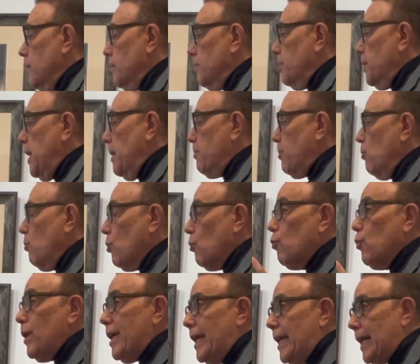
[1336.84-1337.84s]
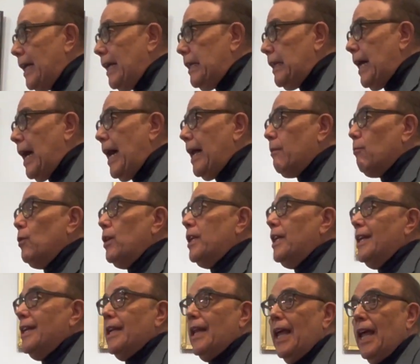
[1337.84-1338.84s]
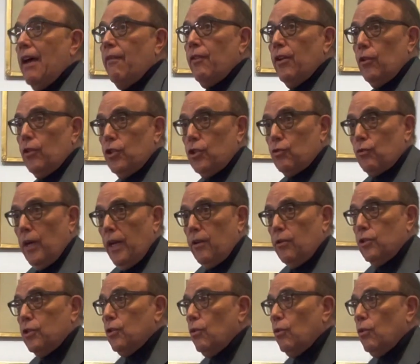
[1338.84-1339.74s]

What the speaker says: People were reading a lot. We needed to have illustrators.